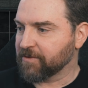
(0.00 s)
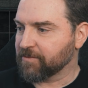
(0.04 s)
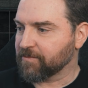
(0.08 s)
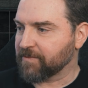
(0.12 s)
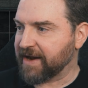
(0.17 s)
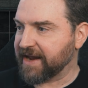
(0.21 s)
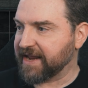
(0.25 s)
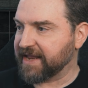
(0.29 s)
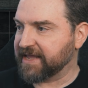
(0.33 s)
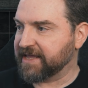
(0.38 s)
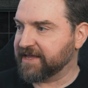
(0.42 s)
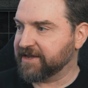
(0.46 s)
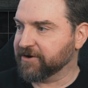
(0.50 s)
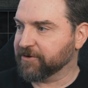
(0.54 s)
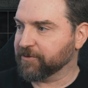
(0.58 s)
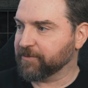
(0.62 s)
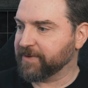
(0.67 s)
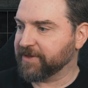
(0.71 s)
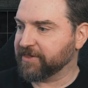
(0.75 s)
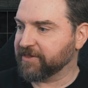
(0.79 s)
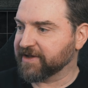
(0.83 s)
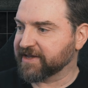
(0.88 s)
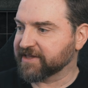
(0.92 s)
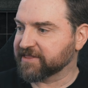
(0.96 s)
Right here,
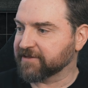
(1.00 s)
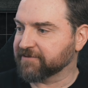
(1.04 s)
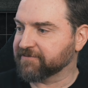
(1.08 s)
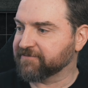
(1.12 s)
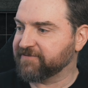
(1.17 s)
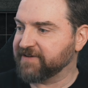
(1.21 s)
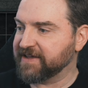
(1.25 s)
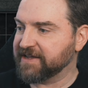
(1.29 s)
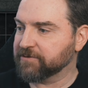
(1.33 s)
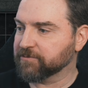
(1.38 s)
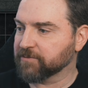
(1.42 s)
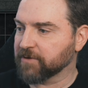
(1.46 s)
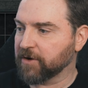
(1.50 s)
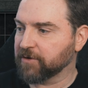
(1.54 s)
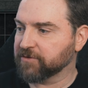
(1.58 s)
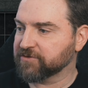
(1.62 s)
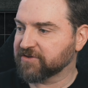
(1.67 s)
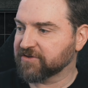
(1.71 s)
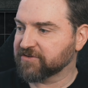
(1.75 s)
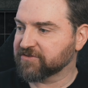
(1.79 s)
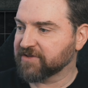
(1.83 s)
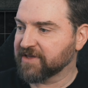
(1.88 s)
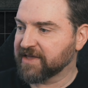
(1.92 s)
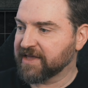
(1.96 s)
we look at the Fiend
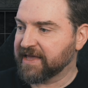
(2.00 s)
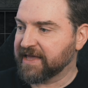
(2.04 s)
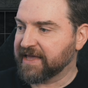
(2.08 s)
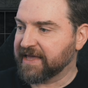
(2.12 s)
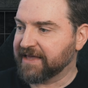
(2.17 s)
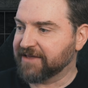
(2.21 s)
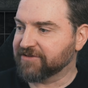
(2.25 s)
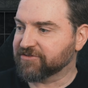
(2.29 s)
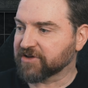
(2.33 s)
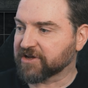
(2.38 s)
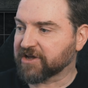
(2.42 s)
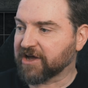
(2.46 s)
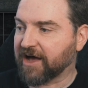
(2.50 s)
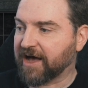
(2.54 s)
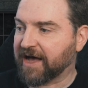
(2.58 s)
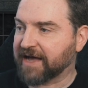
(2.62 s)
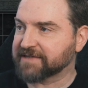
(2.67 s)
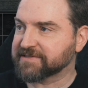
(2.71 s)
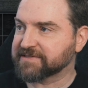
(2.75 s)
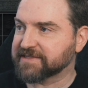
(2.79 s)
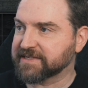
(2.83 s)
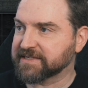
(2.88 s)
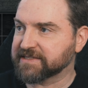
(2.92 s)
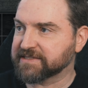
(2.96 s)
Roses is a
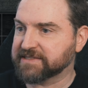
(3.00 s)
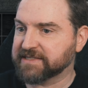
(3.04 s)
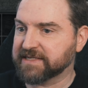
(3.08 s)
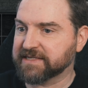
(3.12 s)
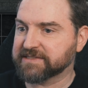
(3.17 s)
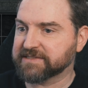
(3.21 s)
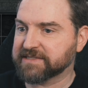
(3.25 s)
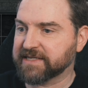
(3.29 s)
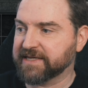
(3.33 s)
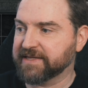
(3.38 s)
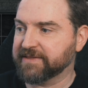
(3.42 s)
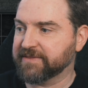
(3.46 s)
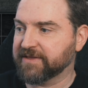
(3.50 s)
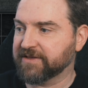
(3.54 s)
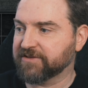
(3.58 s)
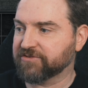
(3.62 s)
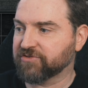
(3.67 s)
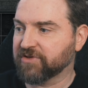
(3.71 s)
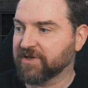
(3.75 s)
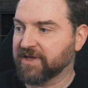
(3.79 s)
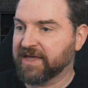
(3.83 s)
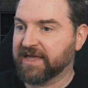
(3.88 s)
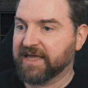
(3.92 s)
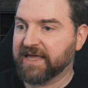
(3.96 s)
cost that exists in
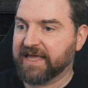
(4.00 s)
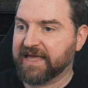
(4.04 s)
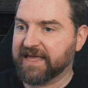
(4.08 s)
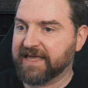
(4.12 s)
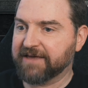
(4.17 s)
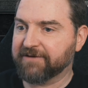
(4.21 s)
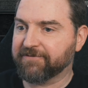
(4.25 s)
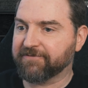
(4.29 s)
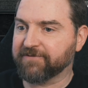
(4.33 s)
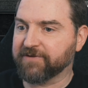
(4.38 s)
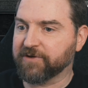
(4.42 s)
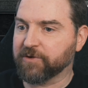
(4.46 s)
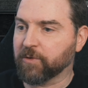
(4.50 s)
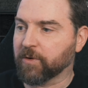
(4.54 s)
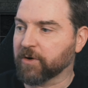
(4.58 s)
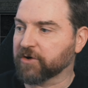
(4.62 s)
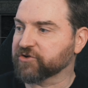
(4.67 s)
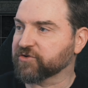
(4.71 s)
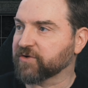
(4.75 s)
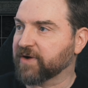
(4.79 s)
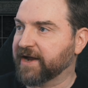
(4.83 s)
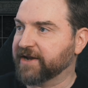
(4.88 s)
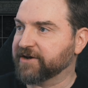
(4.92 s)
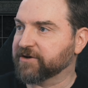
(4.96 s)
this if you are
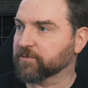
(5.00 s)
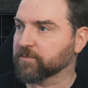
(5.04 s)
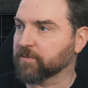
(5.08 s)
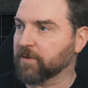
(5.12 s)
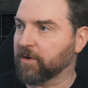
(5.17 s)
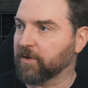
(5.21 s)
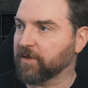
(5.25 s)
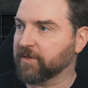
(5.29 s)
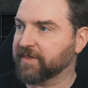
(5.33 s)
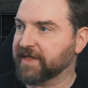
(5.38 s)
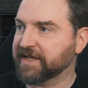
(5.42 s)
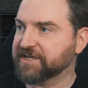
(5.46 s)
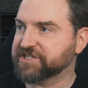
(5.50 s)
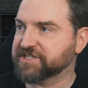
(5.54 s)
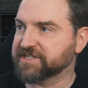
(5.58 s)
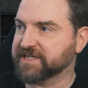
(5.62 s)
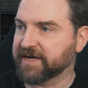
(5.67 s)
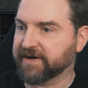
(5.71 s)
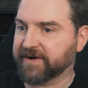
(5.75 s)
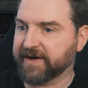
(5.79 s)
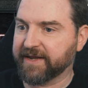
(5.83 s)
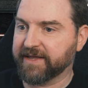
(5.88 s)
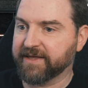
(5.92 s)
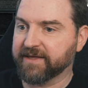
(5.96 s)
trying to roll a
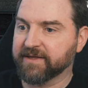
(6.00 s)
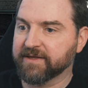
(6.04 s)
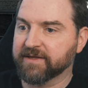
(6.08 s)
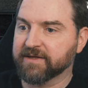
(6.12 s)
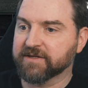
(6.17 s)
legendary.